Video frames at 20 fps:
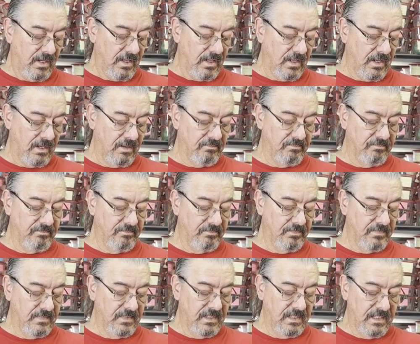It
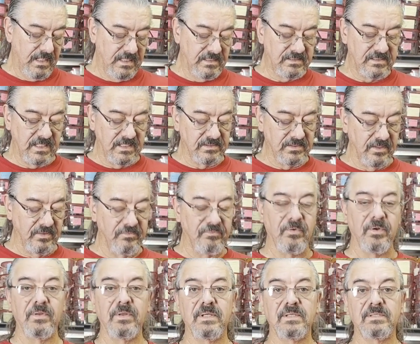says on the
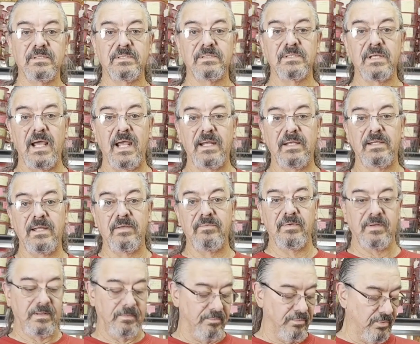front of this, the
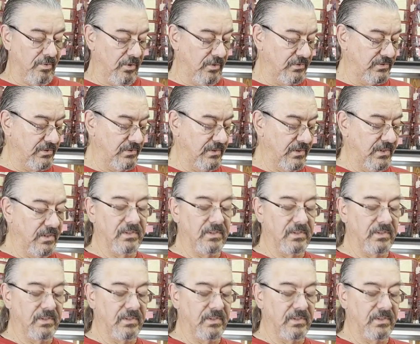scientific approach